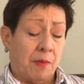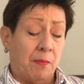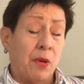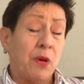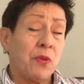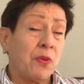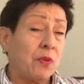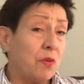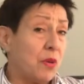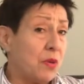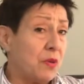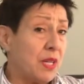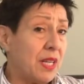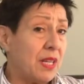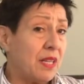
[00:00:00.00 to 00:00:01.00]
both
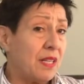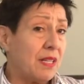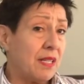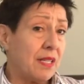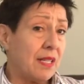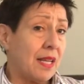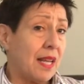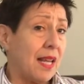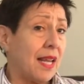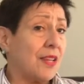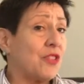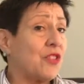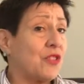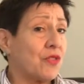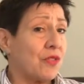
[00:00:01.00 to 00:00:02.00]
woundings
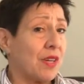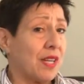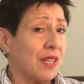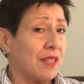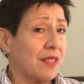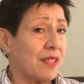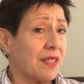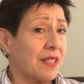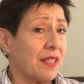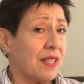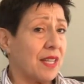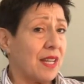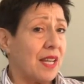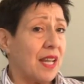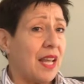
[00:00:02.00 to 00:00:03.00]
and strengths,
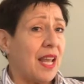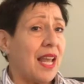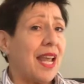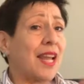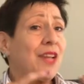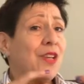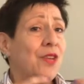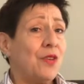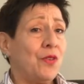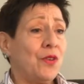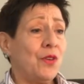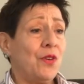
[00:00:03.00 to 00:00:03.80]
and you